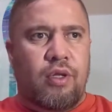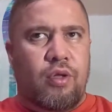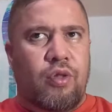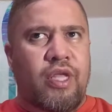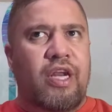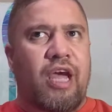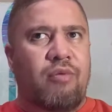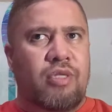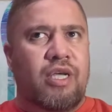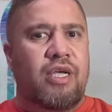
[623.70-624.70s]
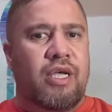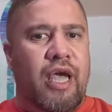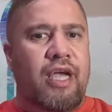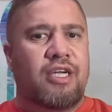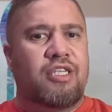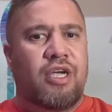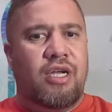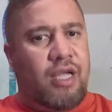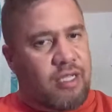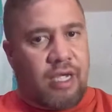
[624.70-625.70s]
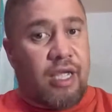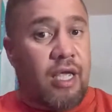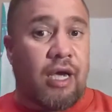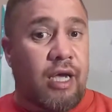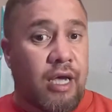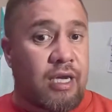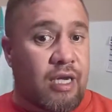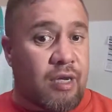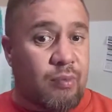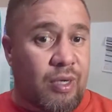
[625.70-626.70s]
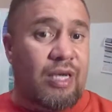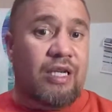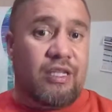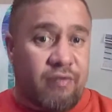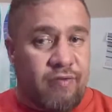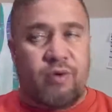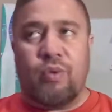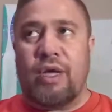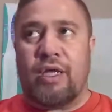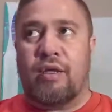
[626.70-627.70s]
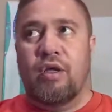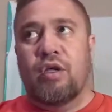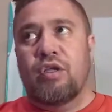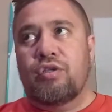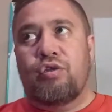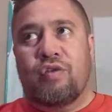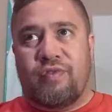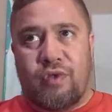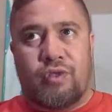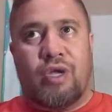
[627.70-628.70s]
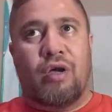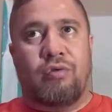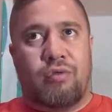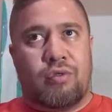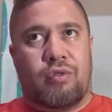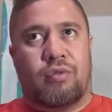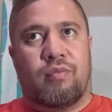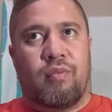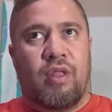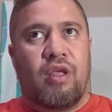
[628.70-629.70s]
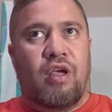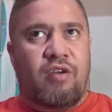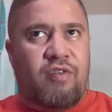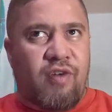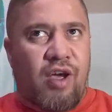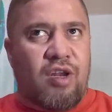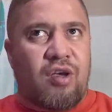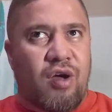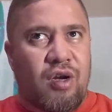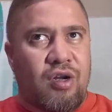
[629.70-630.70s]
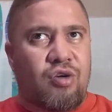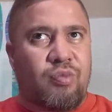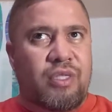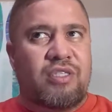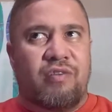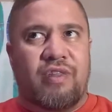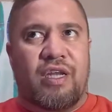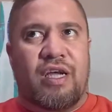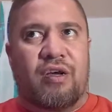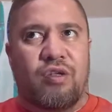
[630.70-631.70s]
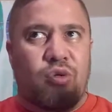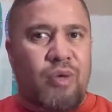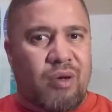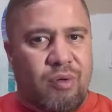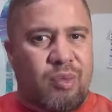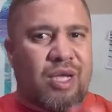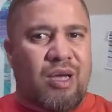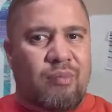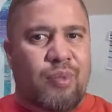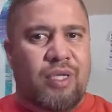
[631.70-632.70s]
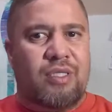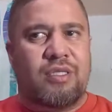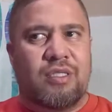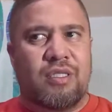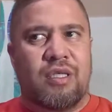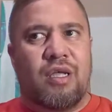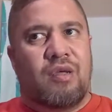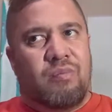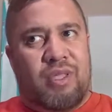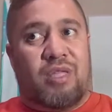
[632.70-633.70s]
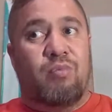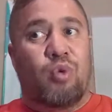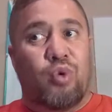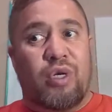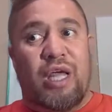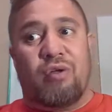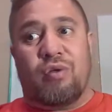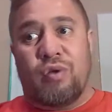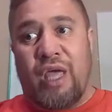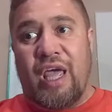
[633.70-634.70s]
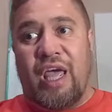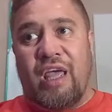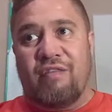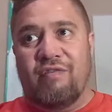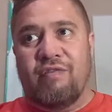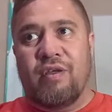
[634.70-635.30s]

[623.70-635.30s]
you're then able to engage in a tangihanga in a completely different way to if you don't. If you've only got little bits of the reo, you'll be able to pick up bits. But the more reo you have,